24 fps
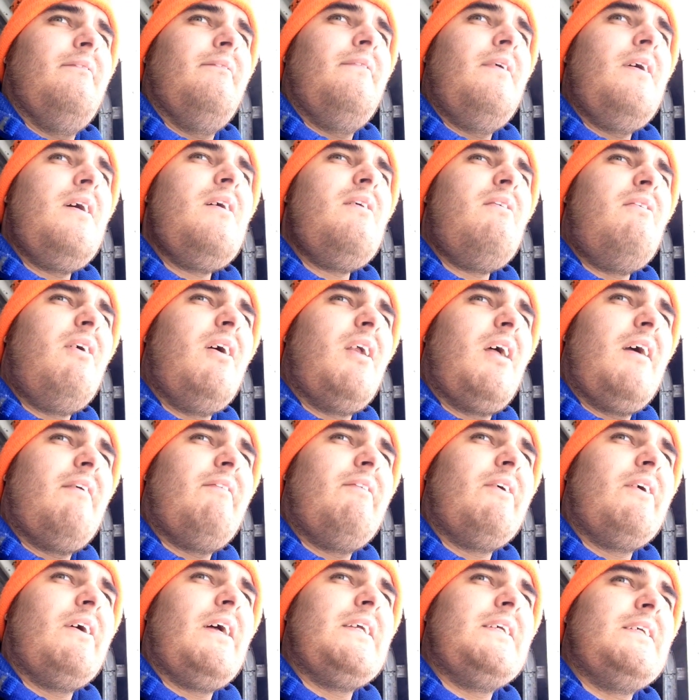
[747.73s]
But
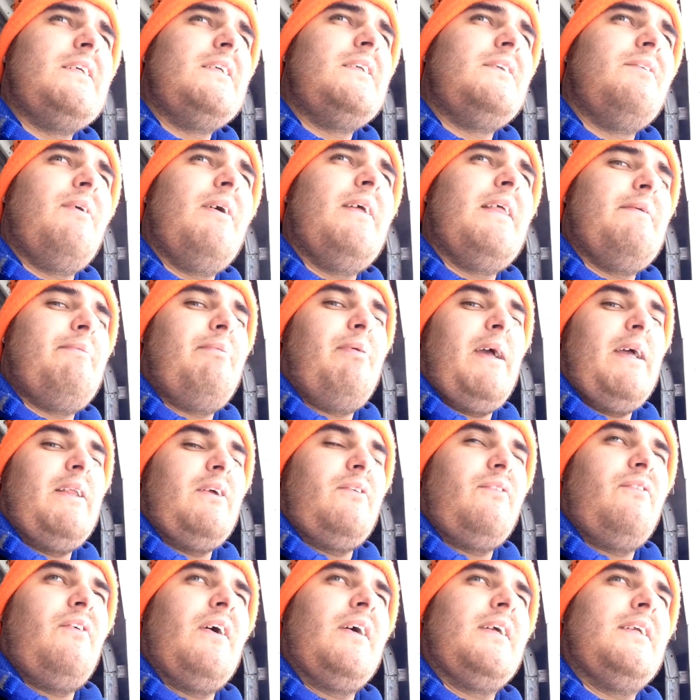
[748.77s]
whatever, that's just the way they play their
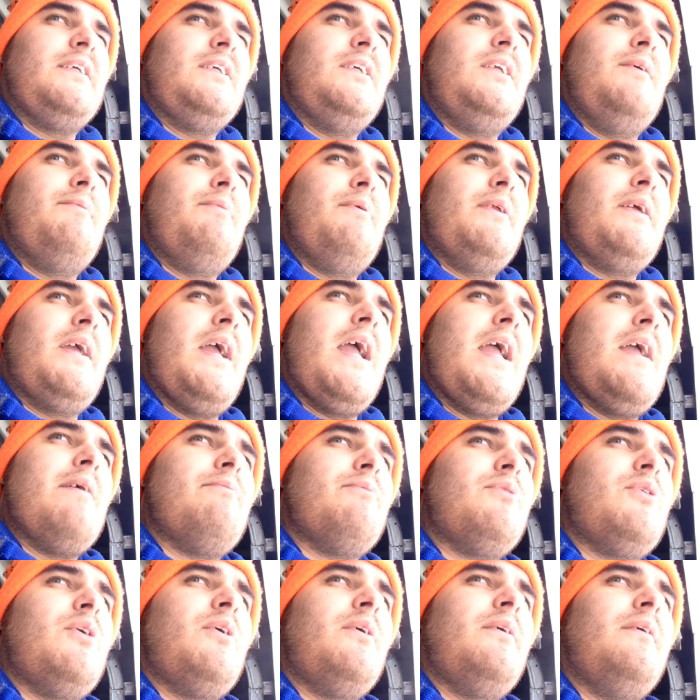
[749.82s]
fucking stupid
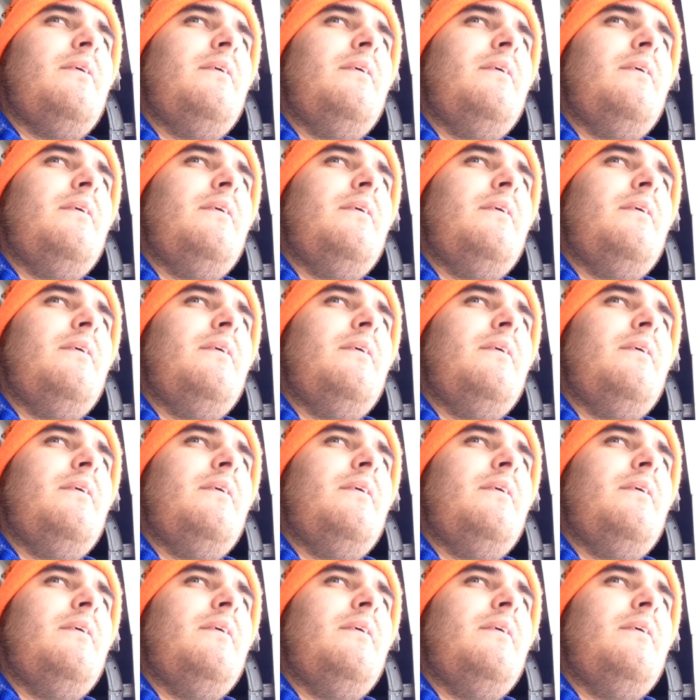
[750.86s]
games.